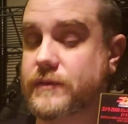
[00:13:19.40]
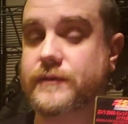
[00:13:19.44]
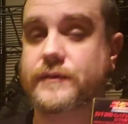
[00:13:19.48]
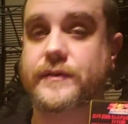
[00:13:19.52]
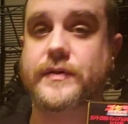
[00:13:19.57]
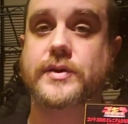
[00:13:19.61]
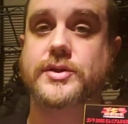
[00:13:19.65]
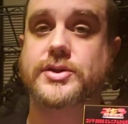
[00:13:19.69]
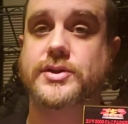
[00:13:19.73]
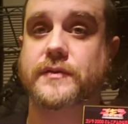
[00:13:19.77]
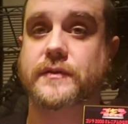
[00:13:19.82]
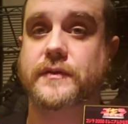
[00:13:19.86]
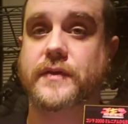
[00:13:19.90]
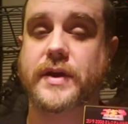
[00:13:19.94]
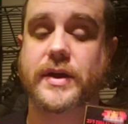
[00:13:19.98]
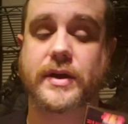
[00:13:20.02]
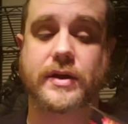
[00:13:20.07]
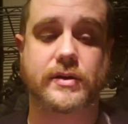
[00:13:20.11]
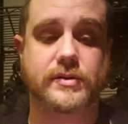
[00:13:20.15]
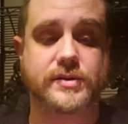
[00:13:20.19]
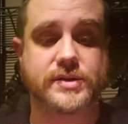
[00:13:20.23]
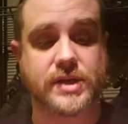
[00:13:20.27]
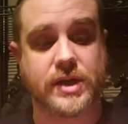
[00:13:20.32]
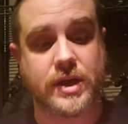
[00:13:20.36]
future
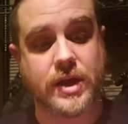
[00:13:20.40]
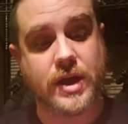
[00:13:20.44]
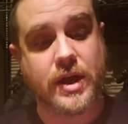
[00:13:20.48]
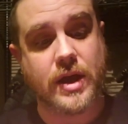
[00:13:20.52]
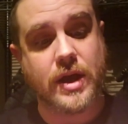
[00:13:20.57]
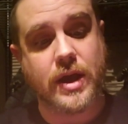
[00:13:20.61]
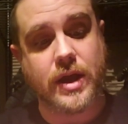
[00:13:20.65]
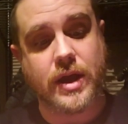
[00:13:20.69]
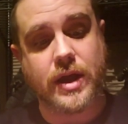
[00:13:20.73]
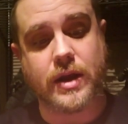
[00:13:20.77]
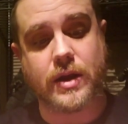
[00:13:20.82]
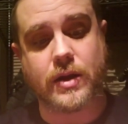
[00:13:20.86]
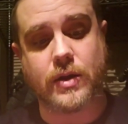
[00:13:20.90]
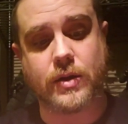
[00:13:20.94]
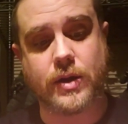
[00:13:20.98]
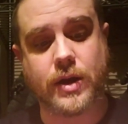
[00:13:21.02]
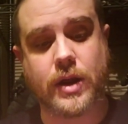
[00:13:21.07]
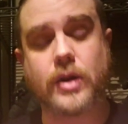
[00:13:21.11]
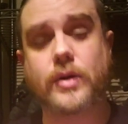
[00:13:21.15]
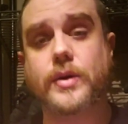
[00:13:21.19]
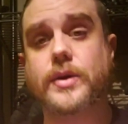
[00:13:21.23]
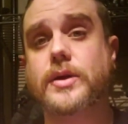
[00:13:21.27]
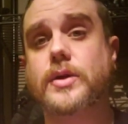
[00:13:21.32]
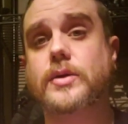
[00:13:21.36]
figures. You
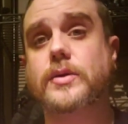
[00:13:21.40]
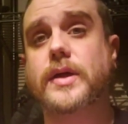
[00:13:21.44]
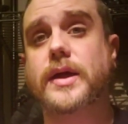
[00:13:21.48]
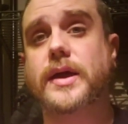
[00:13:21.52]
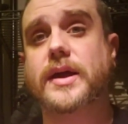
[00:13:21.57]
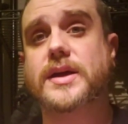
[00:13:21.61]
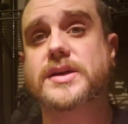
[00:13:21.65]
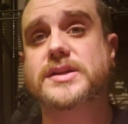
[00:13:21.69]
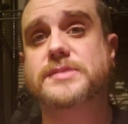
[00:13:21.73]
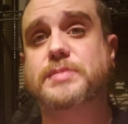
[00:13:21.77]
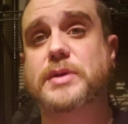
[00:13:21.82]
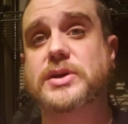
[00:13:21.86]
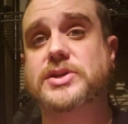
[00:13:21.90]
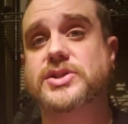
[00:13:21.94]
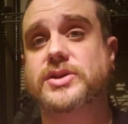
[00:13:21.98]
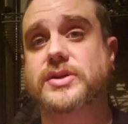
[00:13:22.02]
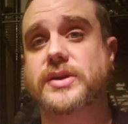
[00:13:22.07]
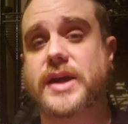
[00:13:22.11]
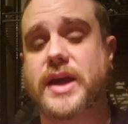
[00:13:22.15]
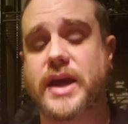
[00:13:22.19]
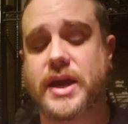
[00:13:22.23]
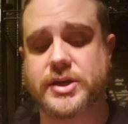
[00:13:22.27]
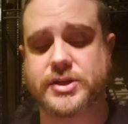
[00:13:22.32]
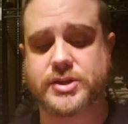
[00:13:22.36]
do like a special
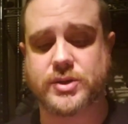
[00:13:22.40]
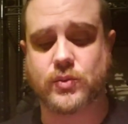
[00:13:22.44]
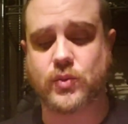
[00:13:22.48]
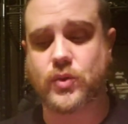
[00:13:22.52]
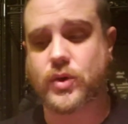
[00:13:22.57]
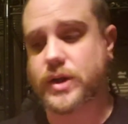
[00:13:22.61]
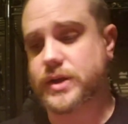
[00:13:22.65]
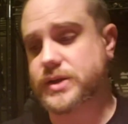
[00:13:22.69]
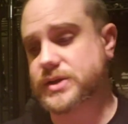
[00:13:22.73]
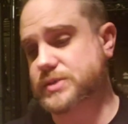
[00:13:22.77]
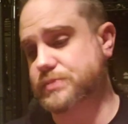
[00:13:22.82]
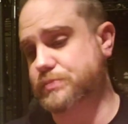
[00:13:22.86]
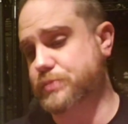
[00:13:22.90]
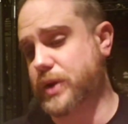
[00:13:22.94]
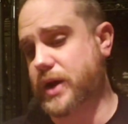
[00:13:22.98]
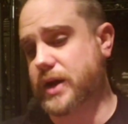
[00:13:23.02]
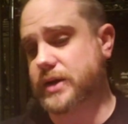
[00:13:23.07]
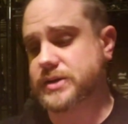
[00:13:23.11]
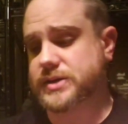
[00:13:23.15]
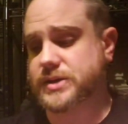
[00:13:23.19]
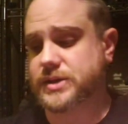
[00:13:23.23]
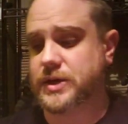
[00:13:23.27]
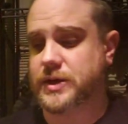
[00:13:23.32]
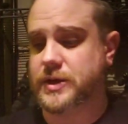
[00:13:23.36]
occasion ones.
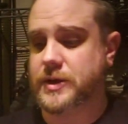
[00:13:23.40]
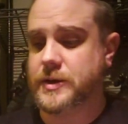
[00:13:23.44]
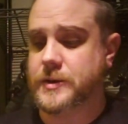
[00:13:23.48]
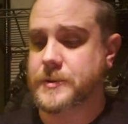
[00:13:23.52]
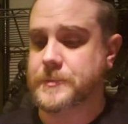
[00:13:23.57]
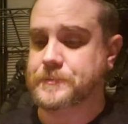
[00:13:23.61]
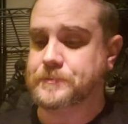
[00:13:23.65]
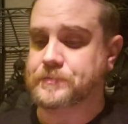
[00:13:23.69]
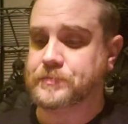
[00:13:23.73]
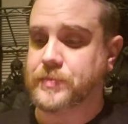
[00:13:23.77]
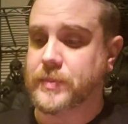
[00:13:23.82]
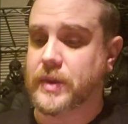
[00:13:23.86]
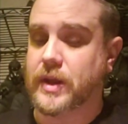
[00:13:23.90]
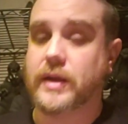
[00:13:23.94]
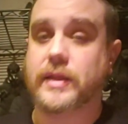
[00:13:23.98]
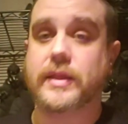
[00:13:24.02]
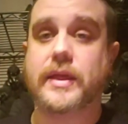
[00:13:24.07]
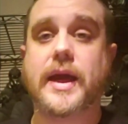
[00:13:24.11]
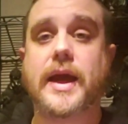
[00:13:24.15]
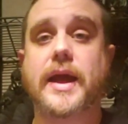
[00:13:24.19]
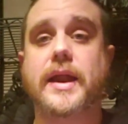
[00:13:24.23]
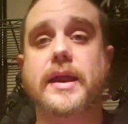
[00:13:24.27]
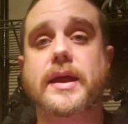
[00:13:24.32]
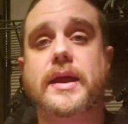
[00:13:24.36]
But
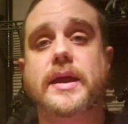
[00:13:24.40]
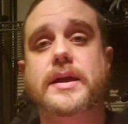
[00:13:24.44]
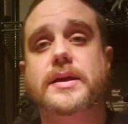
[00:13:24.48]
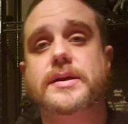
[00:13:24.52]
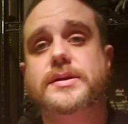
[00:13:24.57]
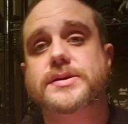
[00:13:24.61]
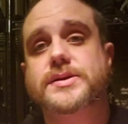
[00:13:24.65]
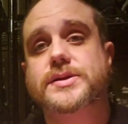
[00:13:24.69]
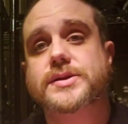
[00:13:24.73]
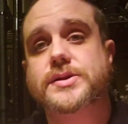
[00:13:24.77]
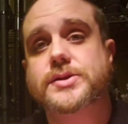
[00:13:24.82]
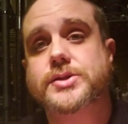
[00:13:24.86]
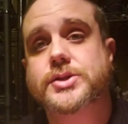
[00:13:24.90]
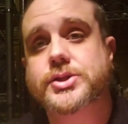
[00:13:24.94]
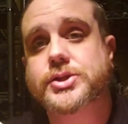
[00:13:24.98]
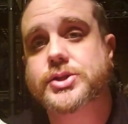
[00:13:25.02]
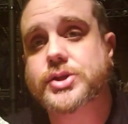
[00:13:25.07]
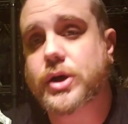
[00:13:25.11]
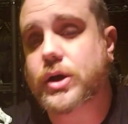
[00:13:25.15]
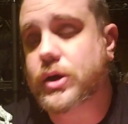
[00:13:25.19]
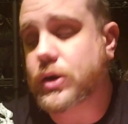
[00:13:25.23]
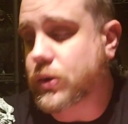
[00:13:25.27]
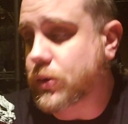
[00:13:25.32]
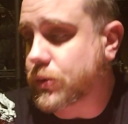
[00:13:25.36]
that is the
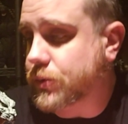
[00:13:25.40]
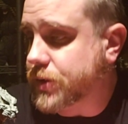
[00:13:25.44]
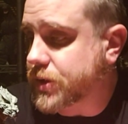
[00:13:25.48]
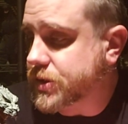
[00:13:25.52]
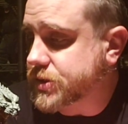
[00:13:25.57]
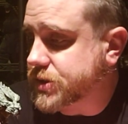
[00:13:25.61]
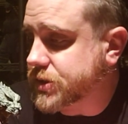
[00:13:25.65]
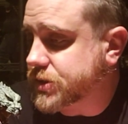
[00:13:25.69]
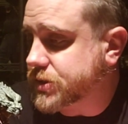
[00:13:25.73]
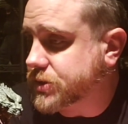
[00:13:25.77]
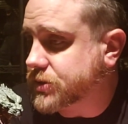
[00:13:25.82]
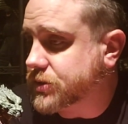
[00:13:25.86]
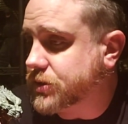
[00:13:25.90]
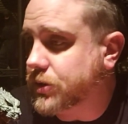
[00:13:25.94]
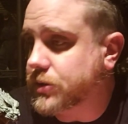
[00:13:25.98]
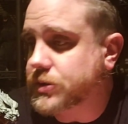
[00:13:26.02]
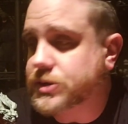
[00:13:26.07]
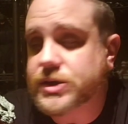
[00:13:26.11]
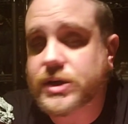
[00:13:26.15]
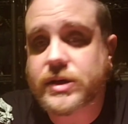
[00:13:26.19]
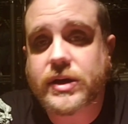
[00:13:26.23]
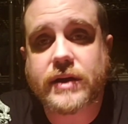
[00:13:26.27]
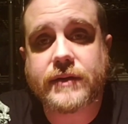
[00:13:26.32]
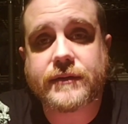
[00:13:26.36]
show. This is
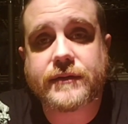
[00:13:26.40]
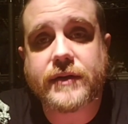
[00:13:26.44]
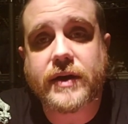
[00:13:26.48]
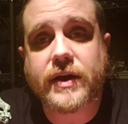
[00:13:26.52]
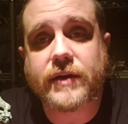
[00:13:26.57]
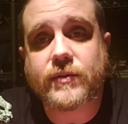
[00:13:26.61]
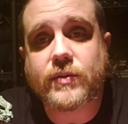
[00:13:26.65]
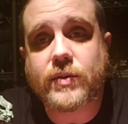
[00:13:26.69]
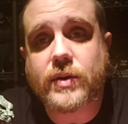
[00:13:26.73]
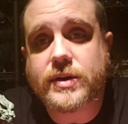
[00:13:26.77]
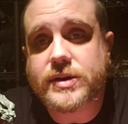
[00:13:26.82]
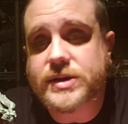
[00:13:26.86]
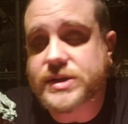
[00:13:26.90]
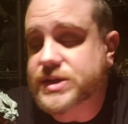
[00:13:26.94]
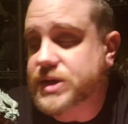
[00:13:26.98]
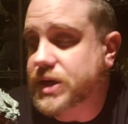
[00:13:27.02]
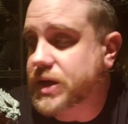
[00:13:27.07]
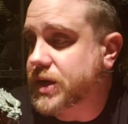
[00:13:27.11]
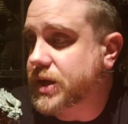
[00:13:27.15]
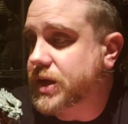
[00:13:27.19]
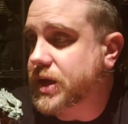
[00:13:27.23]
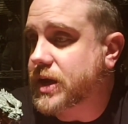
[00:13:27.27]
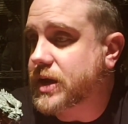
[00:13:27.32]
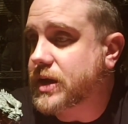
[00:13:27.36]
Gojet851
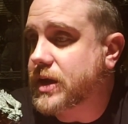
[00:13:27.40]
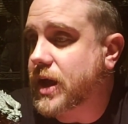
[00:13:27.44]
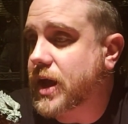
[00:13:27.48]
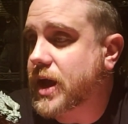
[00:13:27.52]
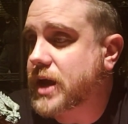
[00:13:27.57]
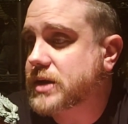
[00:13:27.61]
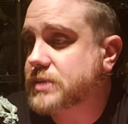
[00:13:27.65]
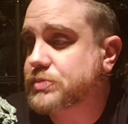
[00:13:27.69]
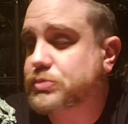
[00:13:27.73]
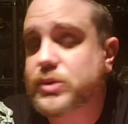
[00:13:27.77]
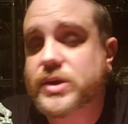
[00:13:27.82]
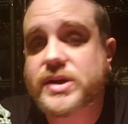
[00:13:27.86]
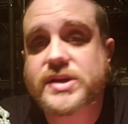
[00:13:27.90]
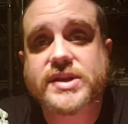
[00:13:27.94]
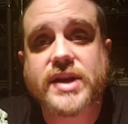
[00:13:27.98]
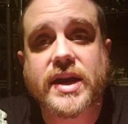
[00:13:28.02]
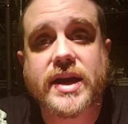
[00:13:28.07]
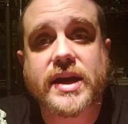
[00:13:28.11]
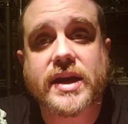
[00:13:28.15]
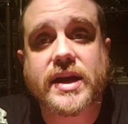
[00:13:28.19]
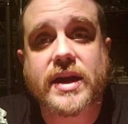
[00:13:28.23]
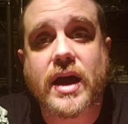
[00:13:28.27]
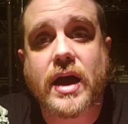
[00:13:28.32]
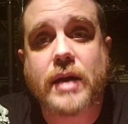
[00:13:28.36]
saying goodnight. Please
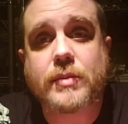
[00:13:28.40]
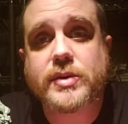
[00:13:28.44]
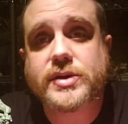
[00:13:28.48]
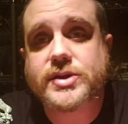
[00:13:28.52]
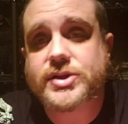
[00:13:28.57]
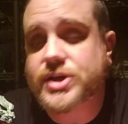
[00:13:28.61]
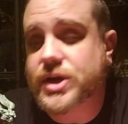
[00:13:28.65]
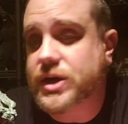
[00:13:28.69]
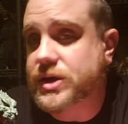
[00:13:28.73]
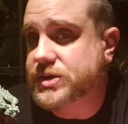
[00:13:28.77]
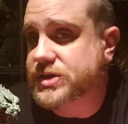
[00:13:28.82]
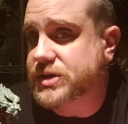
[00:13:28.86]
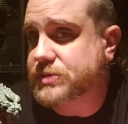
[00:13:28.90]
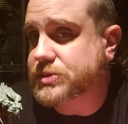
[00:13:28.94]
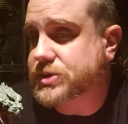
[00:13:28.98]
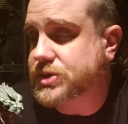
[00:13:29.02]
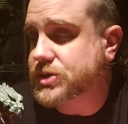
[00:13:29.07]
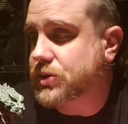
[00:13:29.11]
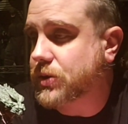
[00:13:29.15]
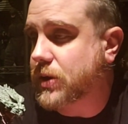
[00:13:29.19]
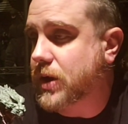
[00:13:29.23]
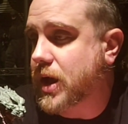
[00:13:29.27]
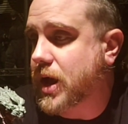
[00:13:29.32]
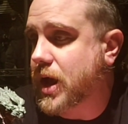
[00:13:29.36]
like, comment, share,
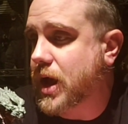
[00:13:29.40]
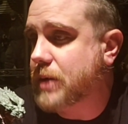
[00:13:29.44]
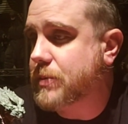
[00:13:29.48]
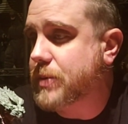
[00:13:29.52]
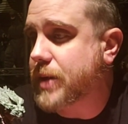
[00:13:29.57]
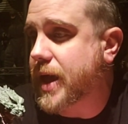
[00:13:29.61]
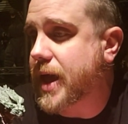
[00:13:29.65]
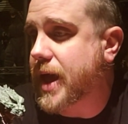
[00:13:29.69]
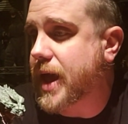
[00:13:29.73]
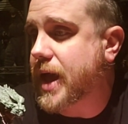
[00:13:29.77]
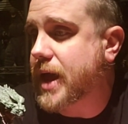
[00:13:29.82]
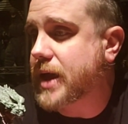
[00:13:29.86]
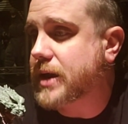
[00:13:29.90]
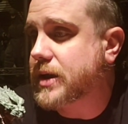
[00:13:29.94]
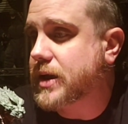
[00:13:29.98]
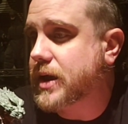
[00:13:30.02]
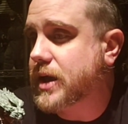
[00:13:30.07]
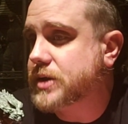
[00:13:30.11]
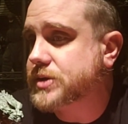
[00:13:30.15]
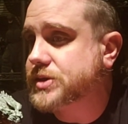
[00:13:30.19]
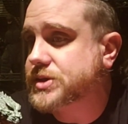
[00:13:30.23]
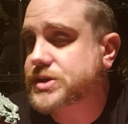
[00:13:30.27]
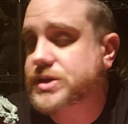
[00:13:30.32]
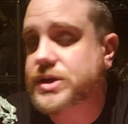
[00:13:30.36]
subscribe, and
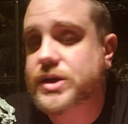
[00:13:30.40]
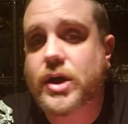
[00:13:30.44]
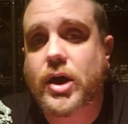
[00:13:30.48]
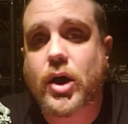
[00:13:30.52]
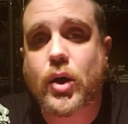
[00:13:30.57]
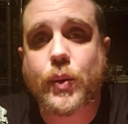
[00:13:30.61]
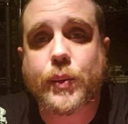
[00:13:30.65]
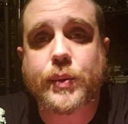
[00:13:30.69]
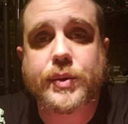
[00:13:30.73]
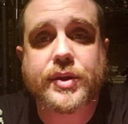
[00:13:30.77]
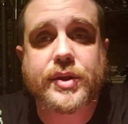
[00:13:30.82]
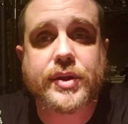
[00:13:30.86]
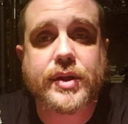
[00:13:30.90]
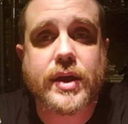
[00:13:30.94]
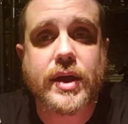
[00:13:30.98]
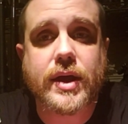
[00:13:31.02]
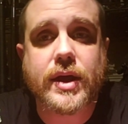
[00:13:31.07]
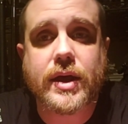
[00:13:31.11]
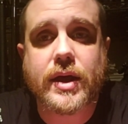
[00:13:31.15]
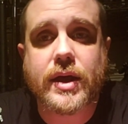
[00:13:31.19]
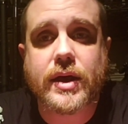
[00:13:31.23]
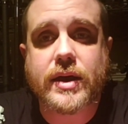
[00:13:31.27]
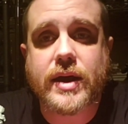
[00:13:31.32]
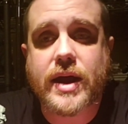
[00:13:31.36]
see y'all with
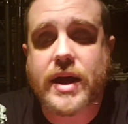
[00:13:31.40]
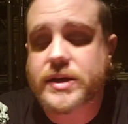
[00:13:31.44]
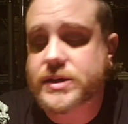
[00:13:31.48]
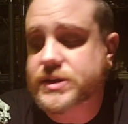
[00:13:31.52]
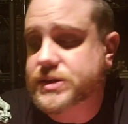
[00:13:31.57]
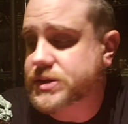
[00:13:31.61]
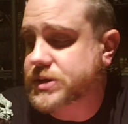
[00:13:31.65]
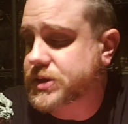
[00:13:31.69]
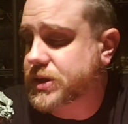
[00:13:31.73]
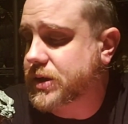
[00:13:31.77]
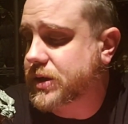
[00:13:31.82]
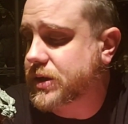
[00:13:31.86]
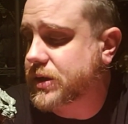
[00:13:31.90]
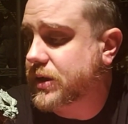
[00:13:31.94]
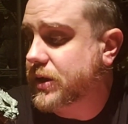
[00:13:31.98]
the next